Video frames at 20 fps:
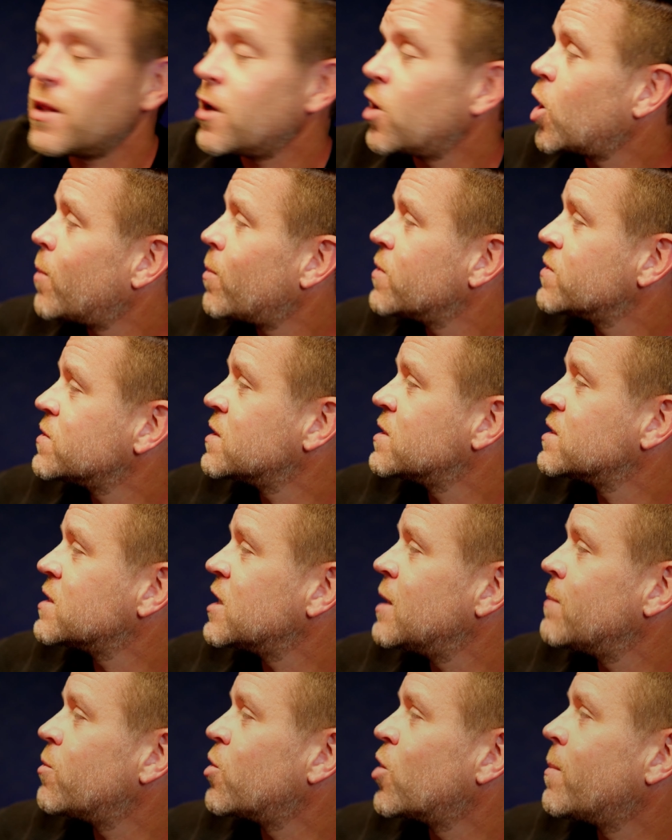They're almost
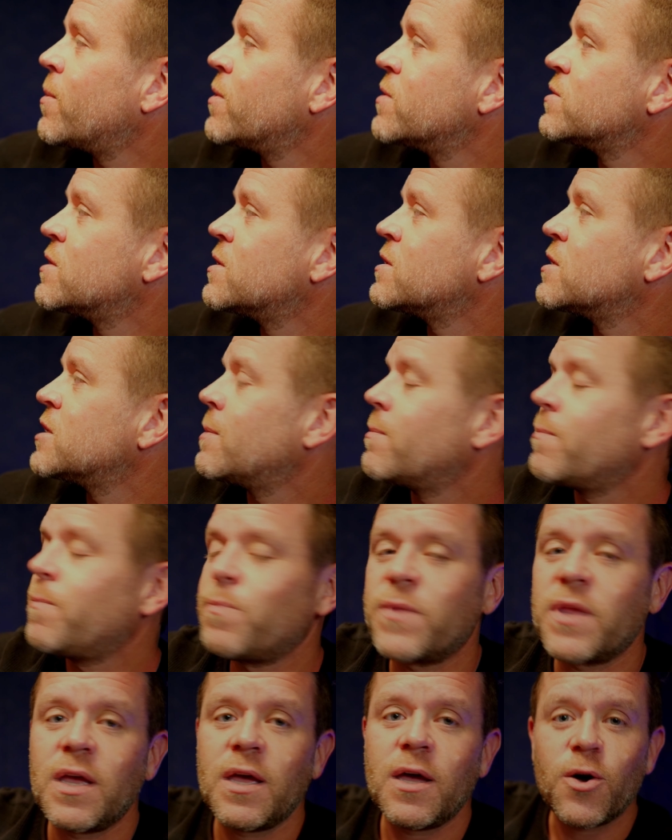asleep. They're almost asleep.
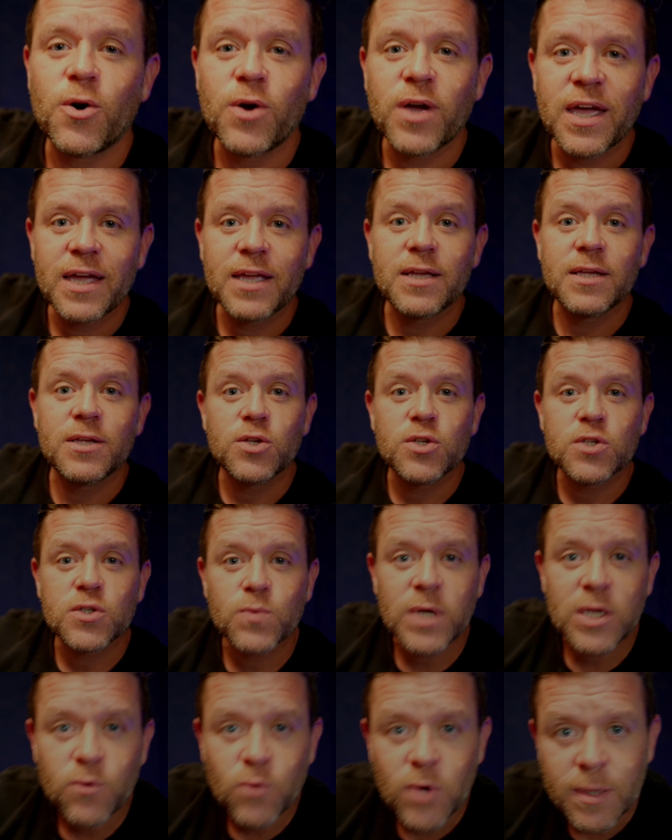Okay,
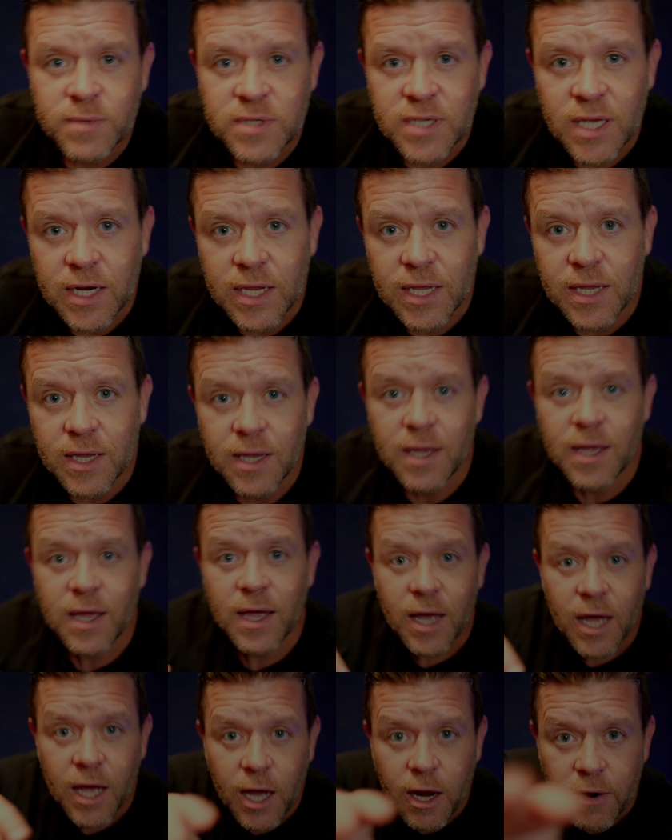sweet dreams, honey.
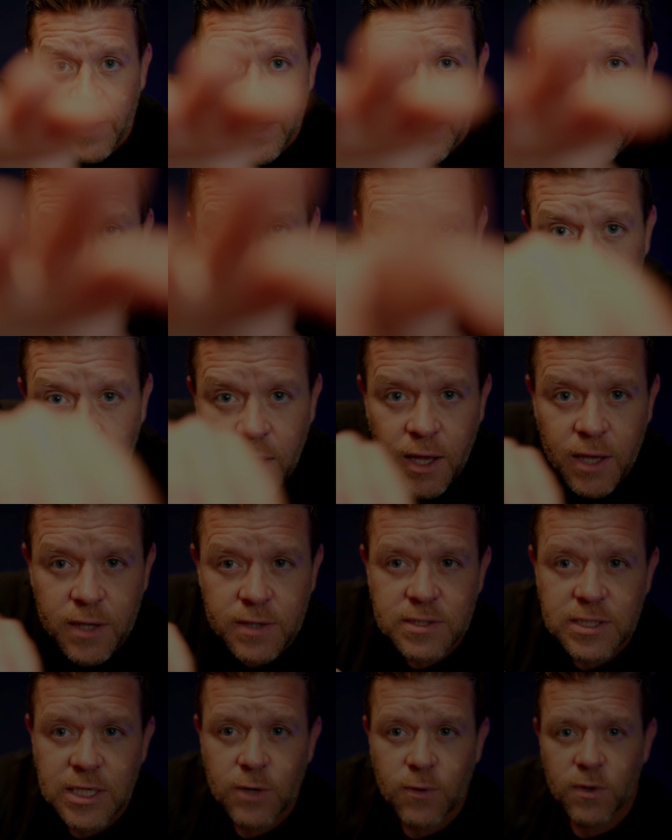All right, I'll
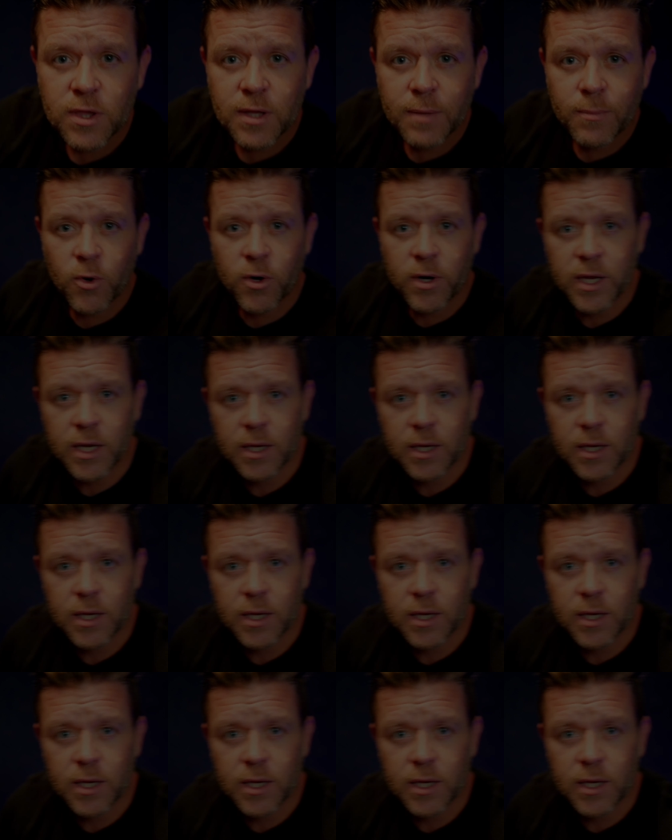see you in the morning.